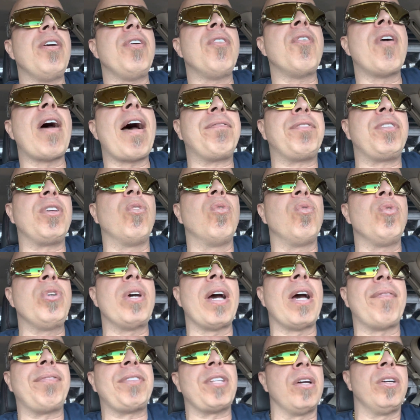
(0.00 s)
have
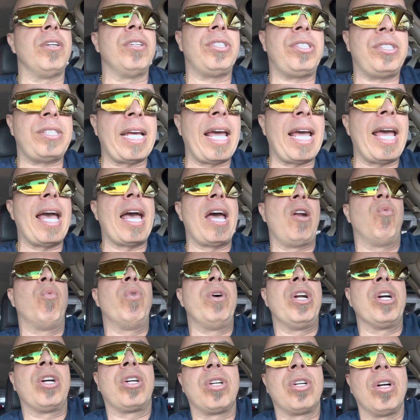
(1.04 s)
to understand,
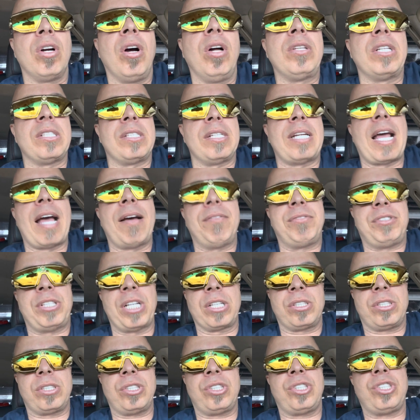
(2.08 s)
when a girl doesn't have
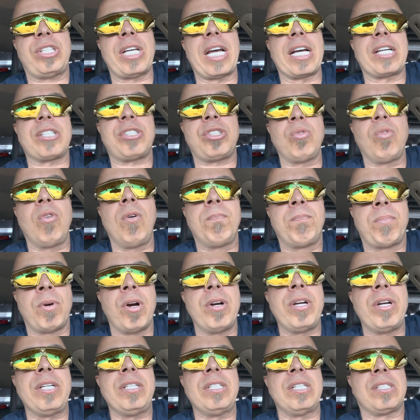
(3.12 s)
sexual
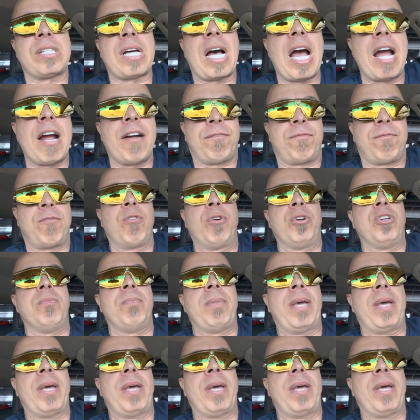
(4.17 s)
burning desire for you,